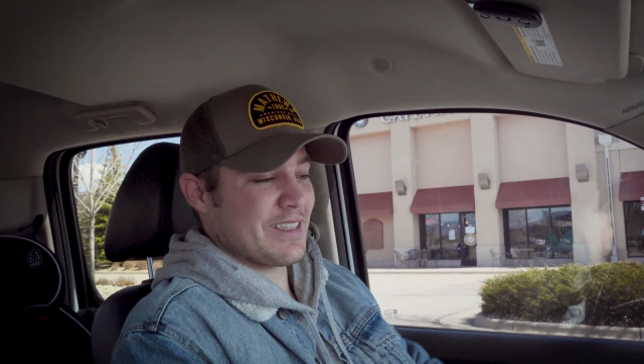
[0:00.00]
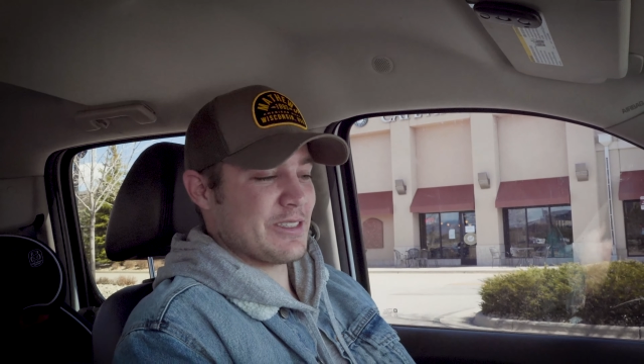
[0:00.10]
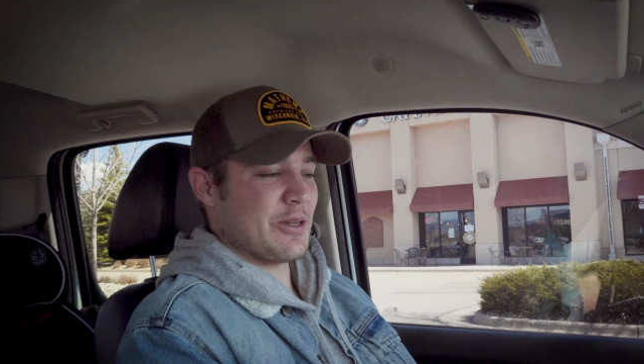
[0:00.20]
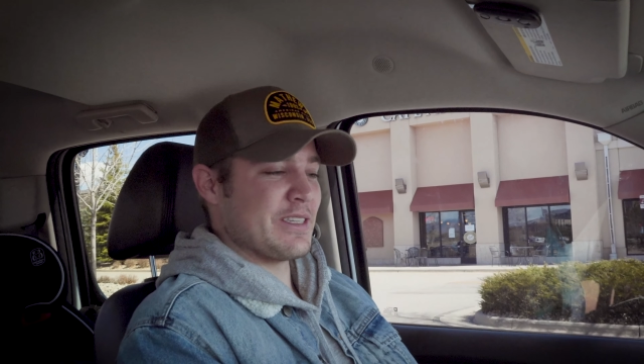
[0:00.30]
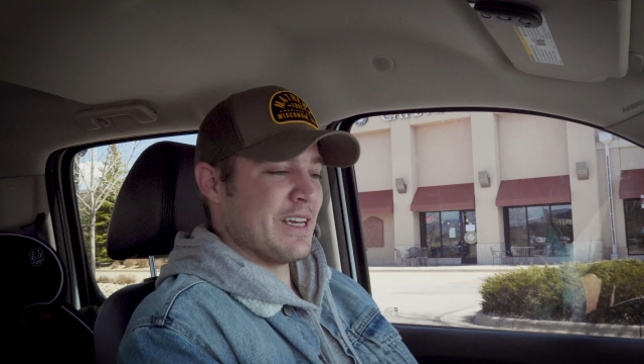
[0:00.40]
And
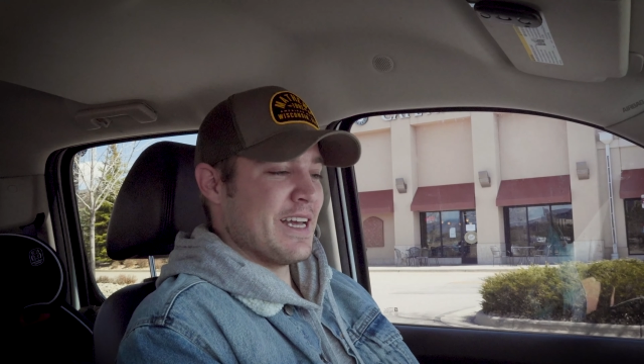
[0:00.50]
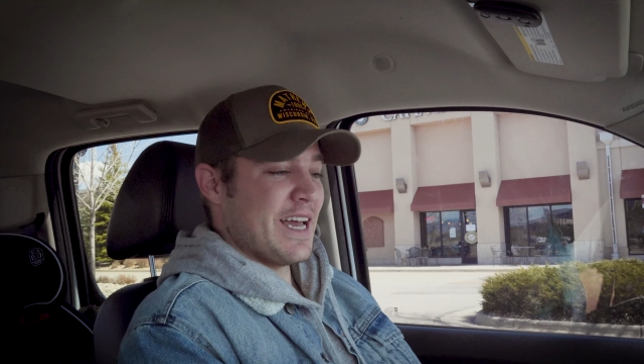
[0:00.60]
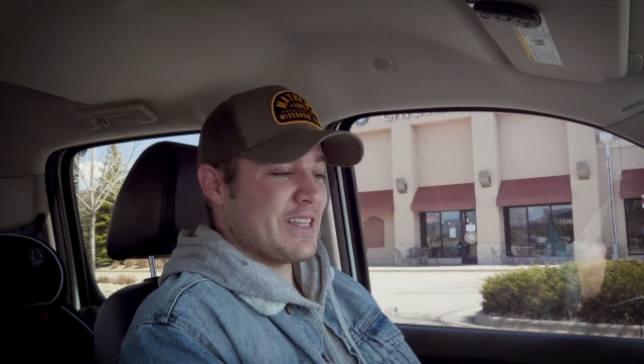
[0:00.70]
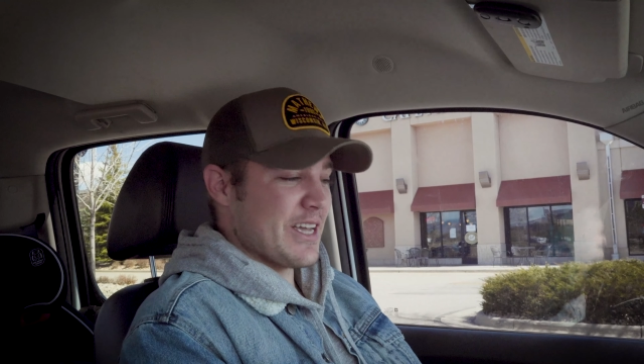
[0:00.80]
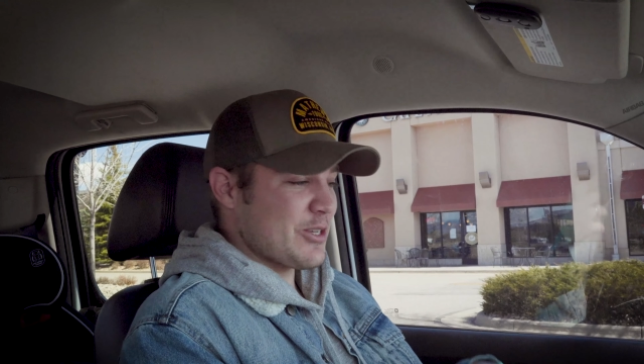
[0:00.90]
so it's
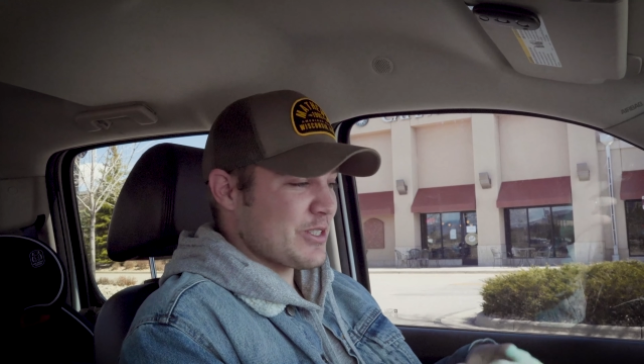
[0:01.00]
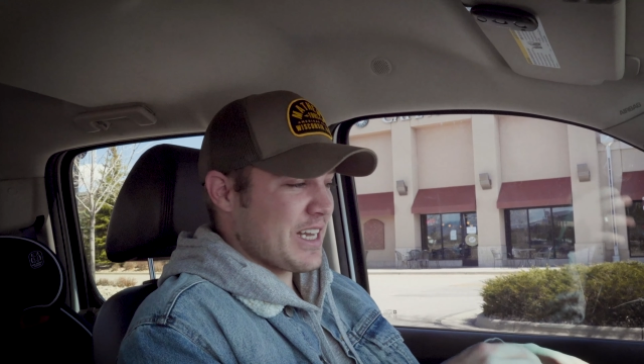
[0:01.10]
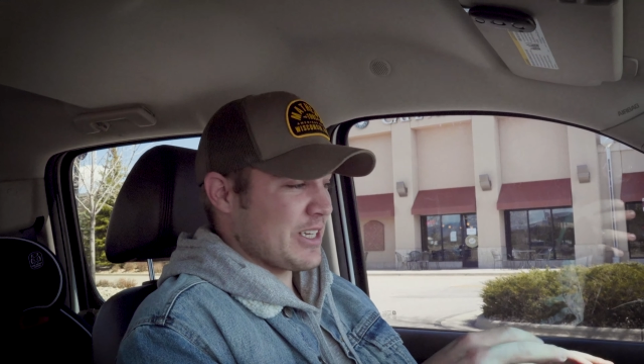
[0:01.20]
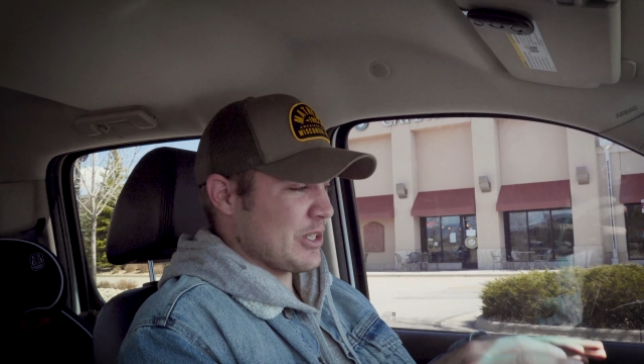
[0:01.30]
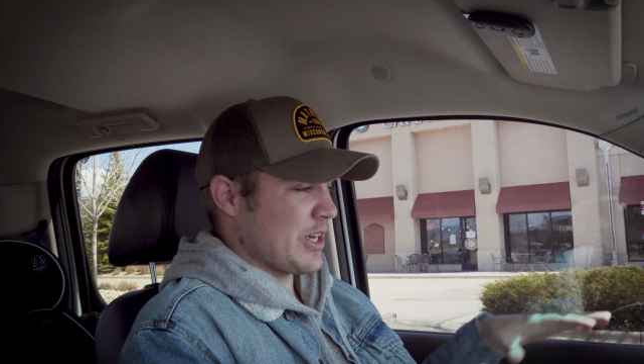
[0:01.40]
it's
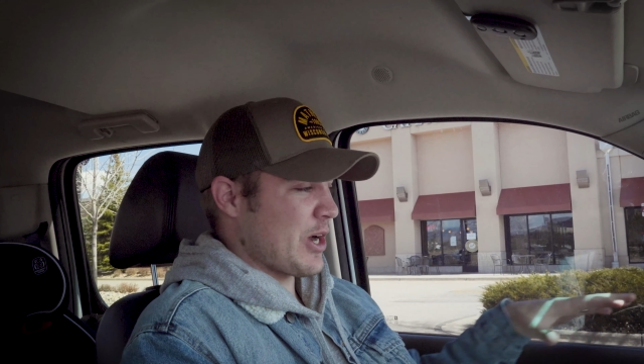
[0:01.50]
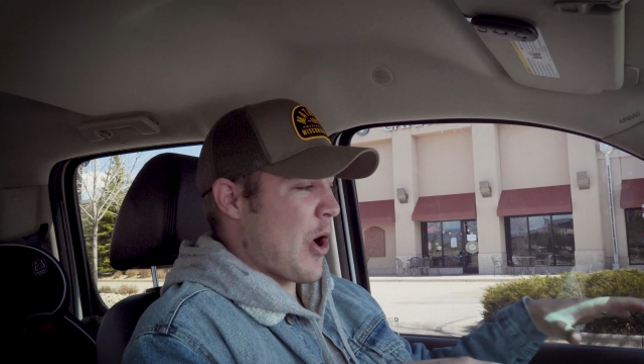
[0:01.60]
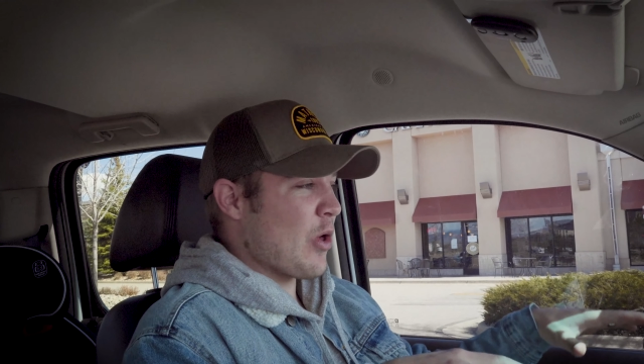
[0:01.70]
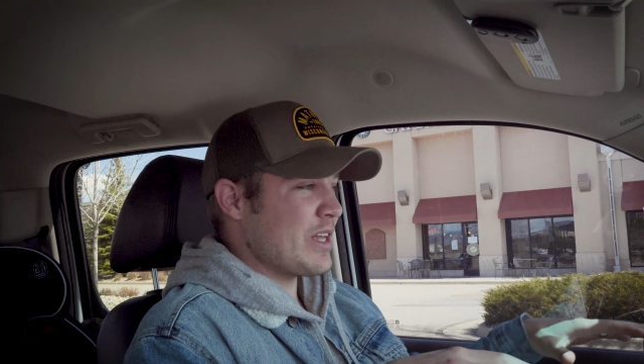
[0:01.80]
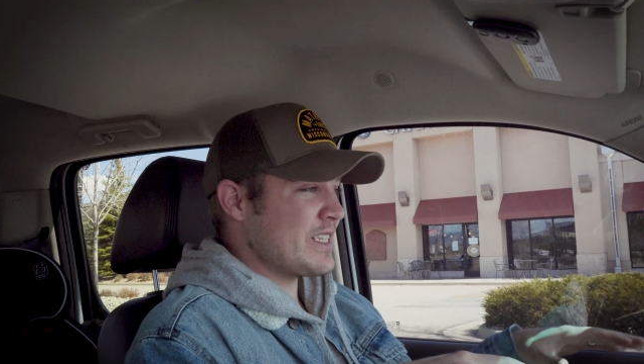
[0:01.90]
interesting to look at
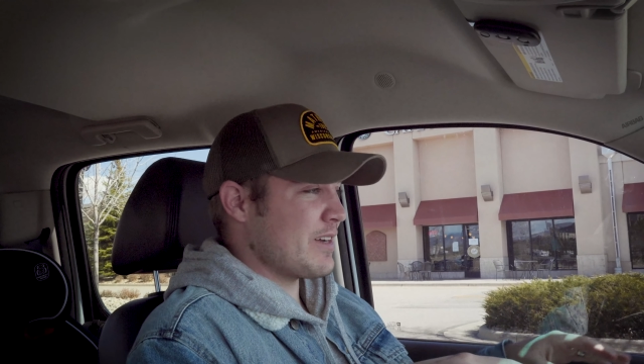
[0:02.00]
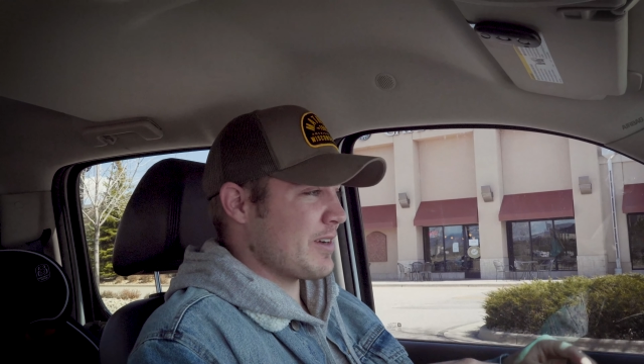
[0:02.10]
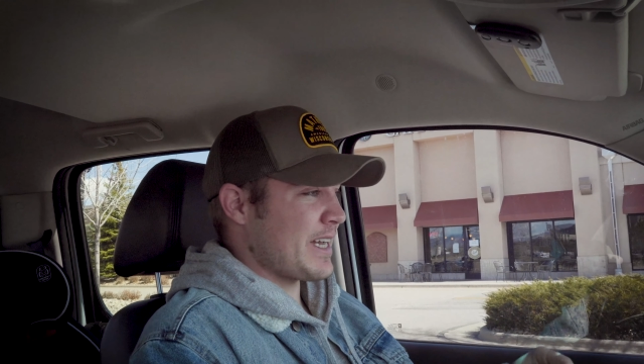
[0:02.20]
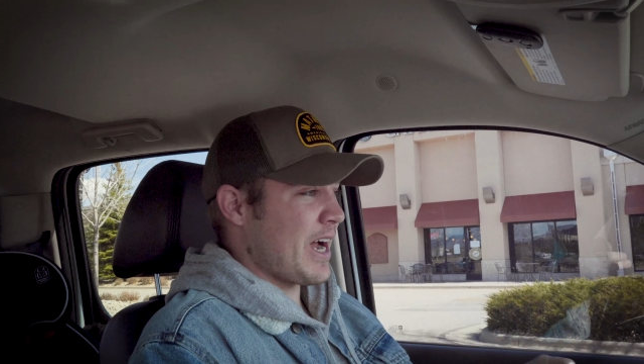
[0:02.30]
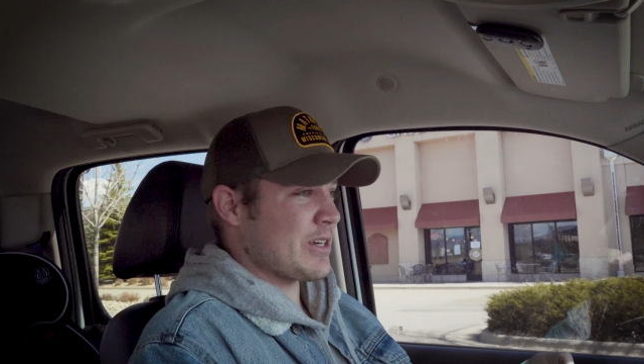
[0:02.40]
all these
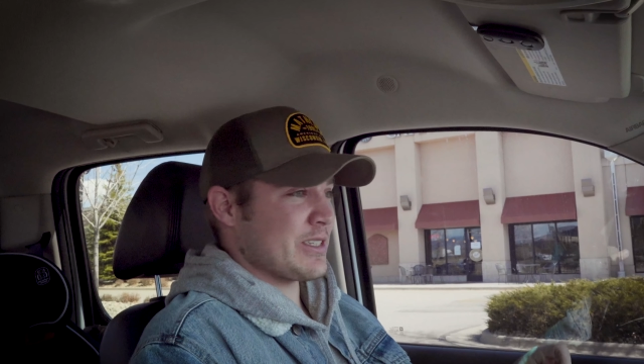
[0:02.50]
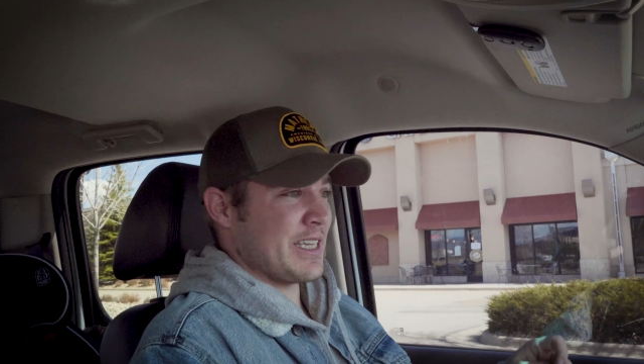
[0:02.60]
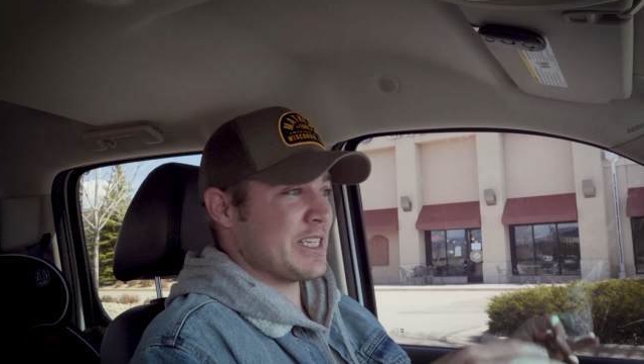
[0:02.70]
different characters,